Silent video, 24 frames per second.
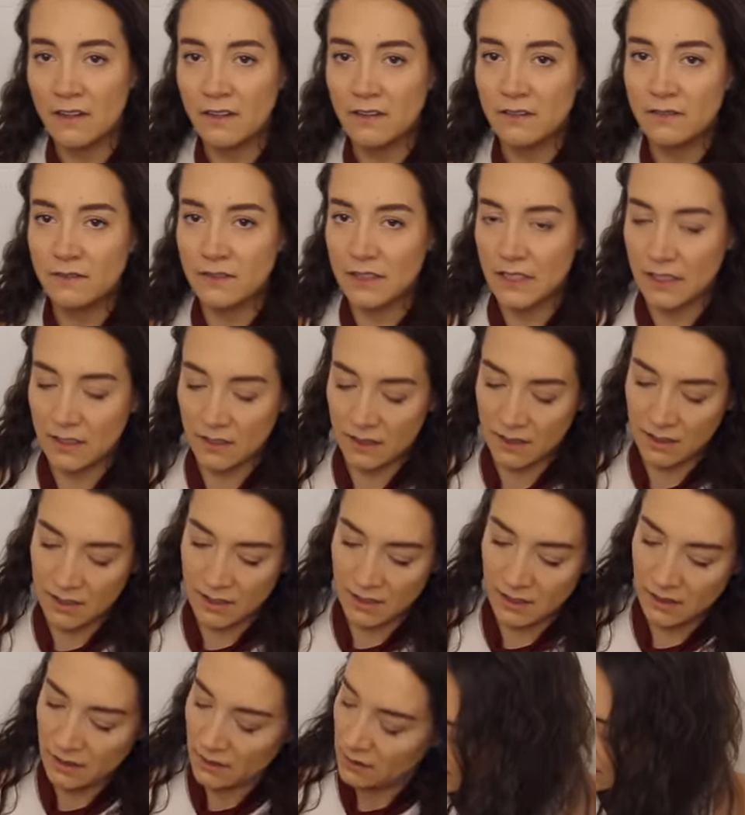Oh my God.
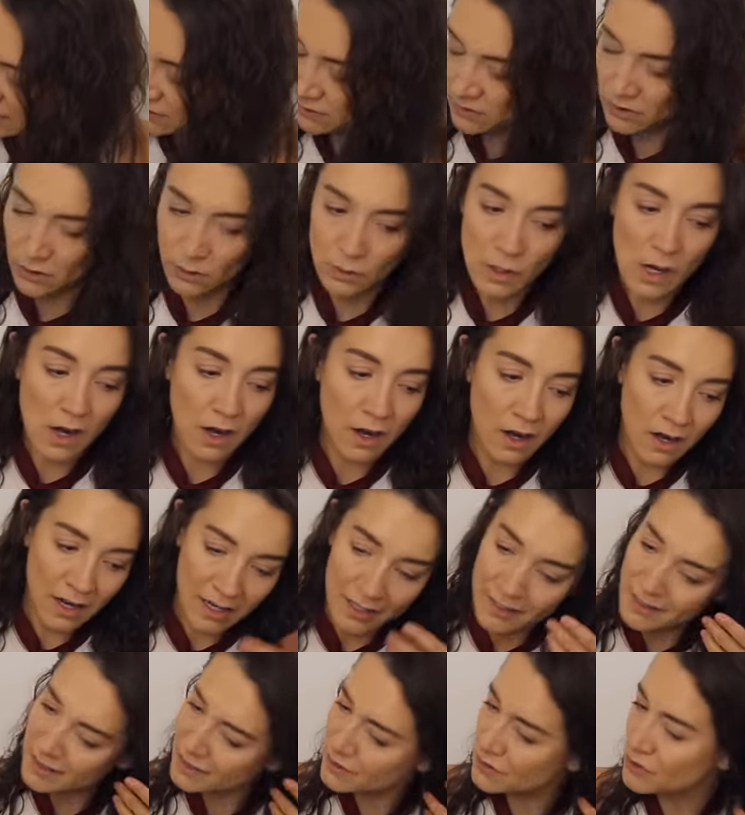It's so
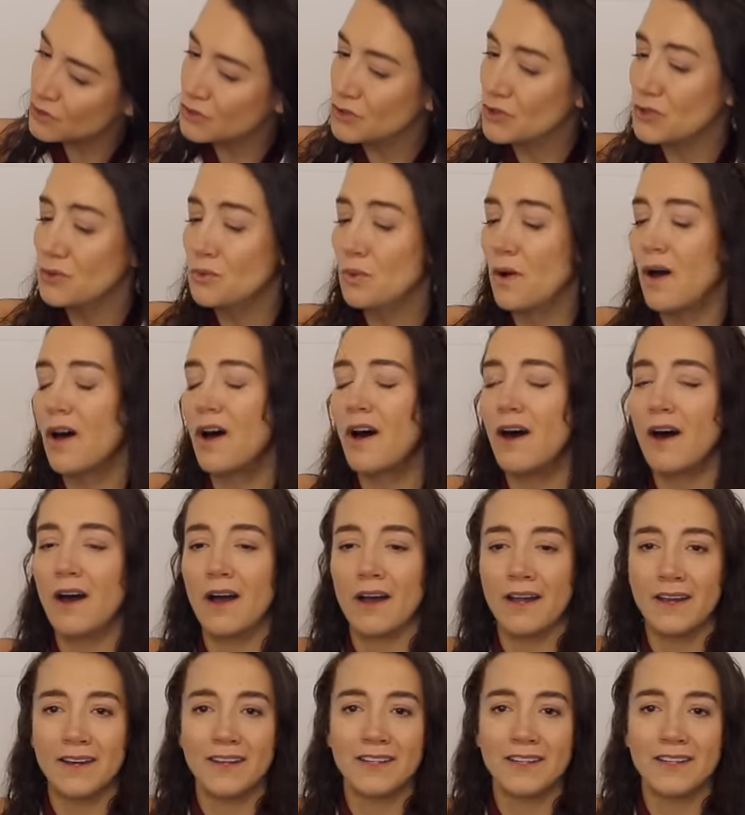hot. It's too hot.